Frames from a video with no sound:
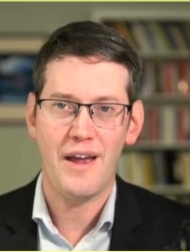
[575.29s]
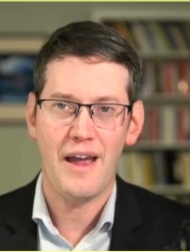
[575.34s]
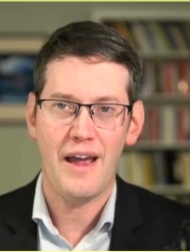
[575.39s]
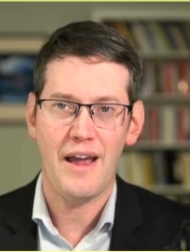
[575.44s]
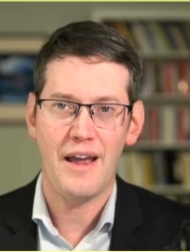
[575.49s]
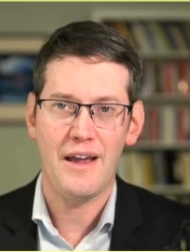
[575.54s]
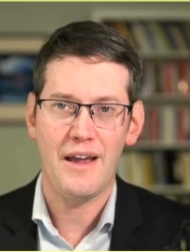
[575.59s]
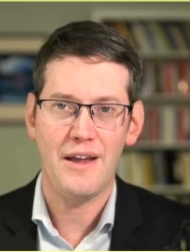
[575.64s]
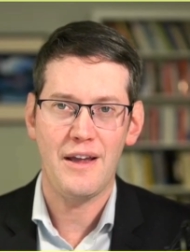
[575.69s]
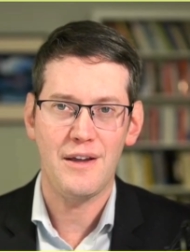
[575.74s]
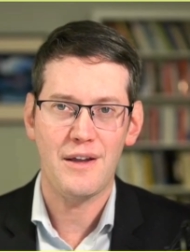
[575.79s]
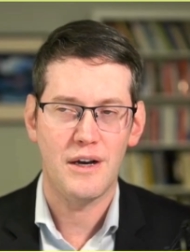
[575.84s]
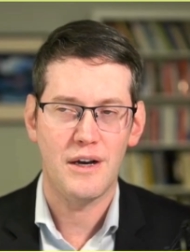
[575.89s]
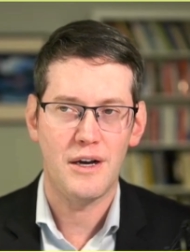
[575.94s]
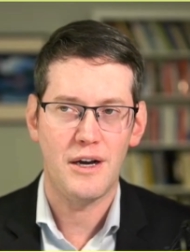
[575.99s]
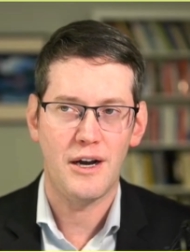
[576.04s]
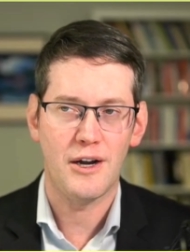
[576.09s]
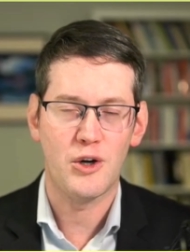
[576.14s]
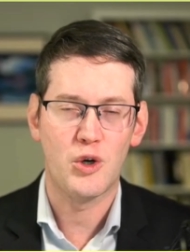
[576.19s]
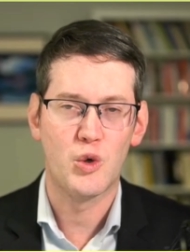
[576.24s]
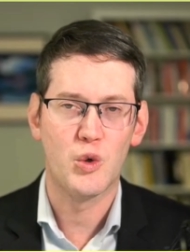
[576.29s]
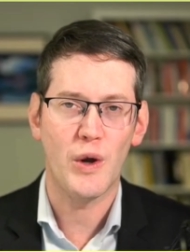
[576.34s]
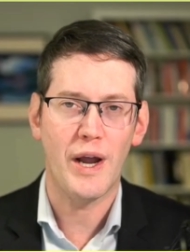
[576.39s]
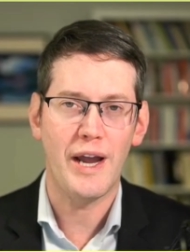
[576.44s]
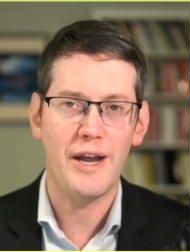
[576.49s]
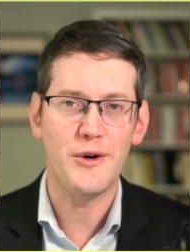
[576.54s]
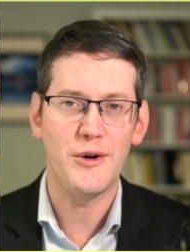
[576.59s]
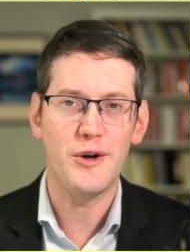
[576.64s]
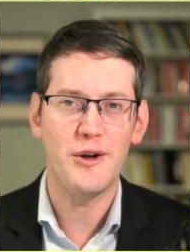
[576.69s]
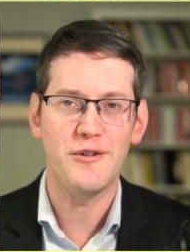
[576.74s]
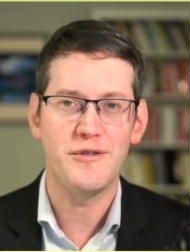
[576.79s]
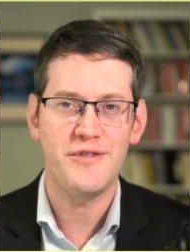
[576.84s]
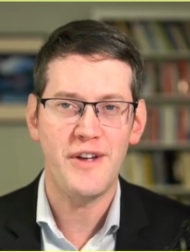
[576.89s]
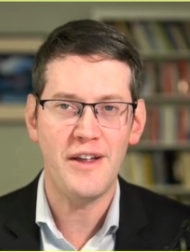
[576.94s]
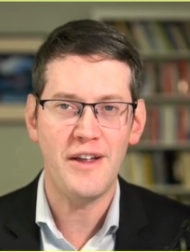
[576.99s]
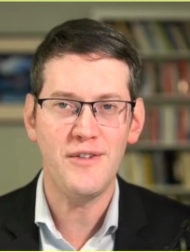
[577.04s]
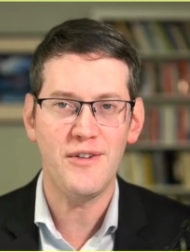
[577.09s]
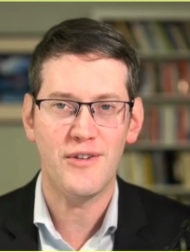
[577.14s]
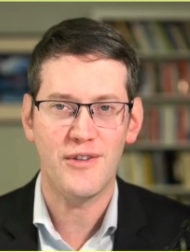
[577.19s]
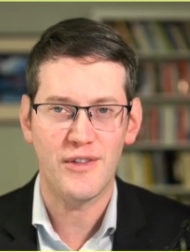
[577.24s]
a greater
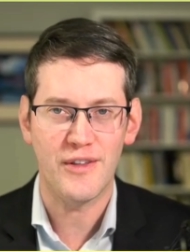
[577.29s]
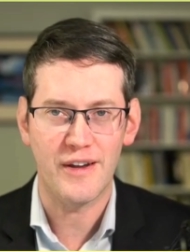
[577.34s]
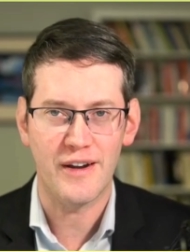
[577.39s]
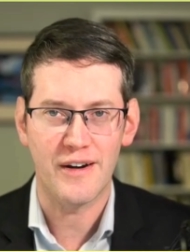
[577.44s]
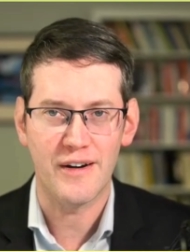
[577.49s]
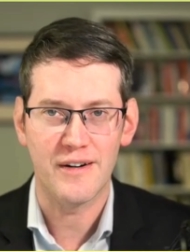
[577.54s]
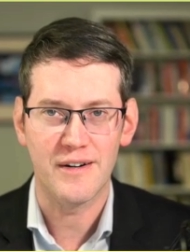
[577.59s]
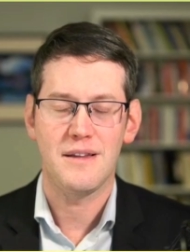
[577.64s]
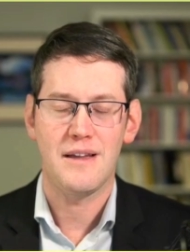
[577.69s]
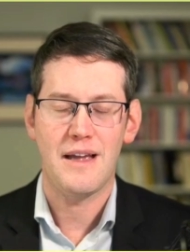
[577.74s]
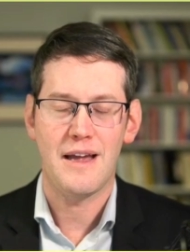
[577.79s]
offense there.